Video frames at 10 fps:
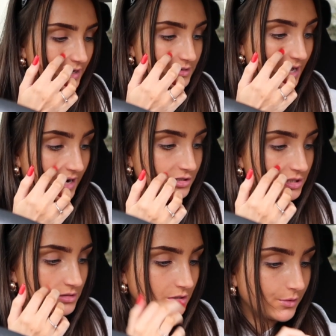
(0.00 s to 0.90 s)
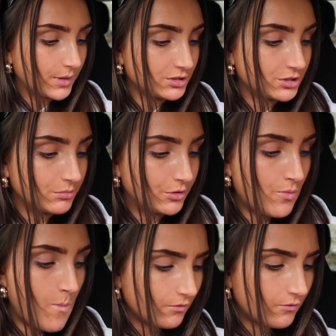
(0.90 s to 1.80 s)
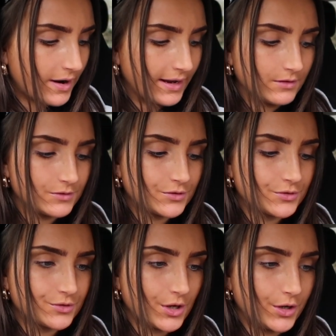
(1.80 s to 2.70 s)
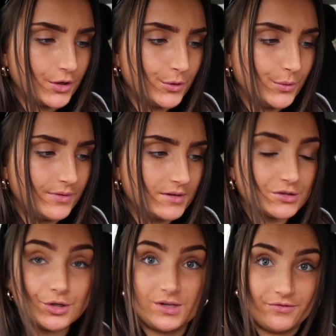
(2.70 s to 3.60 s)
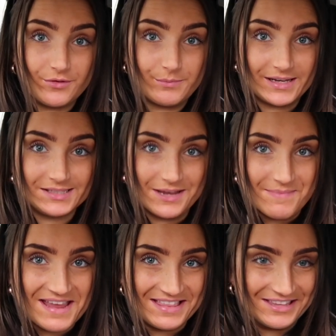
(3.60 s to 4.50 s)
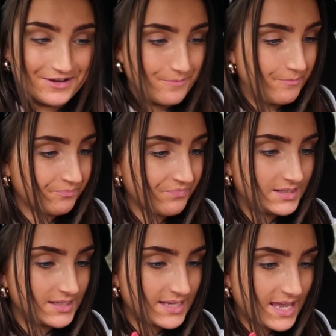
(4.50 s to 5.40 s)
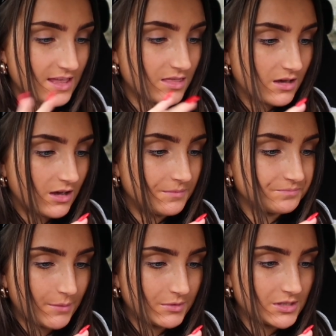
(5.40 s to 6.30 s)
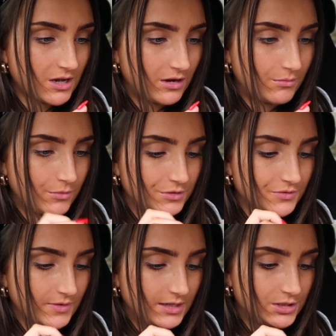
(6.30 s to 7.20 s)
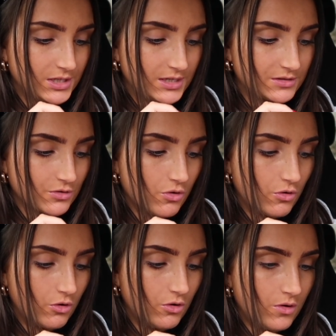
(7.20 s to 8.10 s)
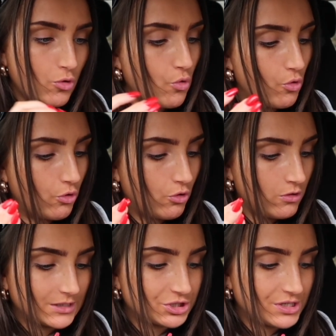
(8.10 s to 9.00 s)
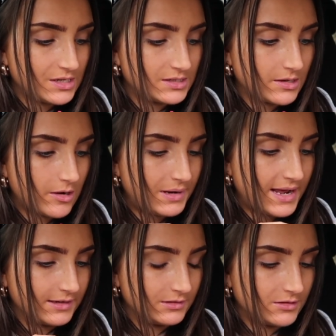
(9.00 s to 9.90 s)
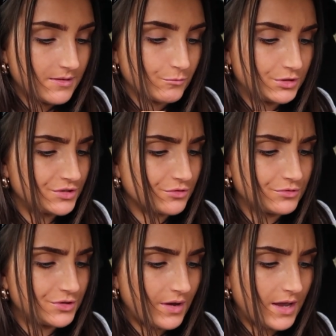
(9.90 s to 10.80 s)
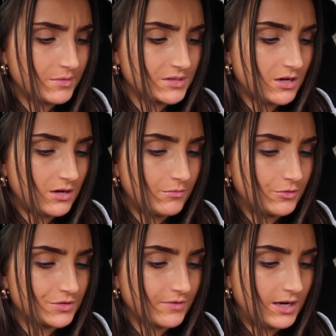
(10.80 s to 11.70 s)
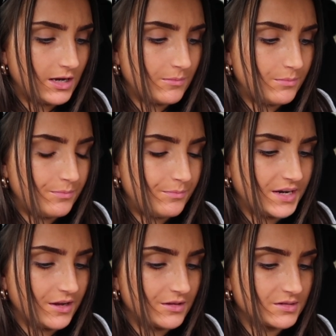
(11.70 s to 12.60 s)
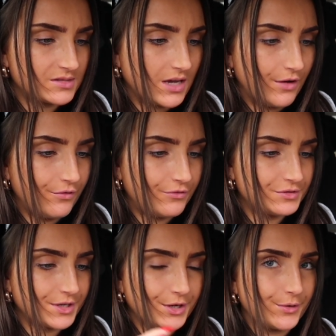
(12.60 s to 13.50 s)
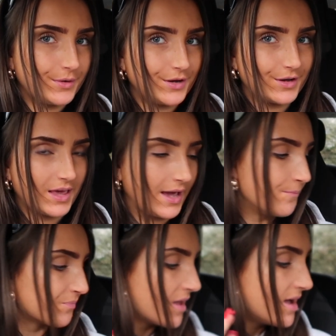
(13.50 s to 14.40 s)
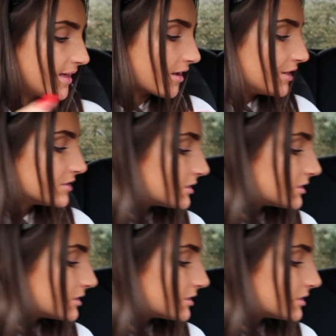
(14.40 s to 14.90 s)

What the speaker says: that's actually so questionable. Right, so there's 2 different ways they make them. It says either Emmental and mozzarella cheese core or a cheese blend, which is also Emmental and mozzarella. And other stuff. So, okay. That kind of